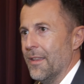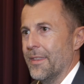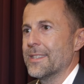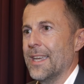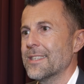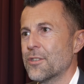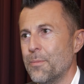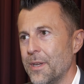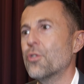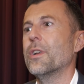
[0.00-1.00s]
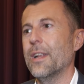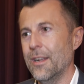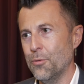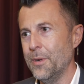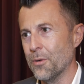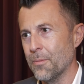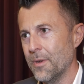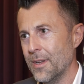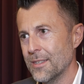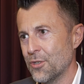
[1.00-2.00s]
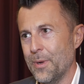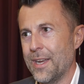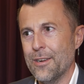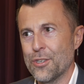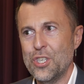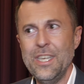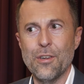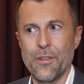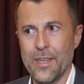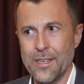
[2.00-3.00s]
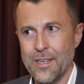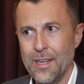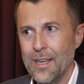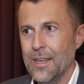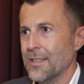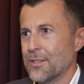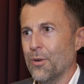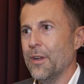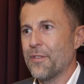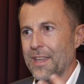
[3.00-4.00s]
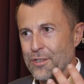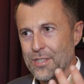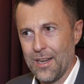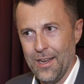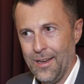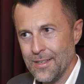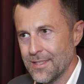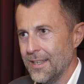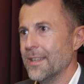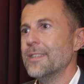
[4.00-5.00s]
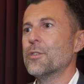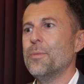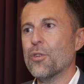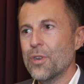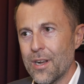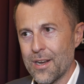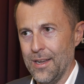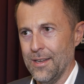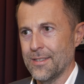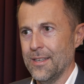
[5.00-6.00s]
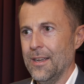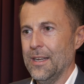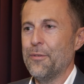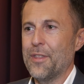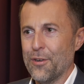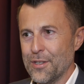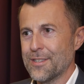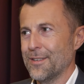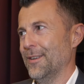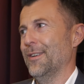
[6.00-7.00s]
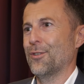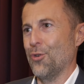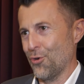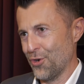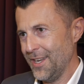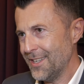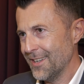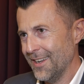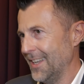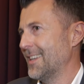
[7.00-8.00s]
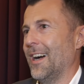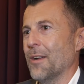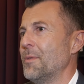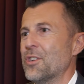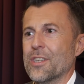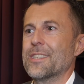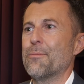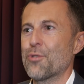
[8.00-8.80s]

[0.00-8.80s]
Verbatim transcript: this has to be a real aluminum. Yeah. So we cannot cheat on that. So if there is a glass, it needs to be real glass. If there is concrete, it can't be just a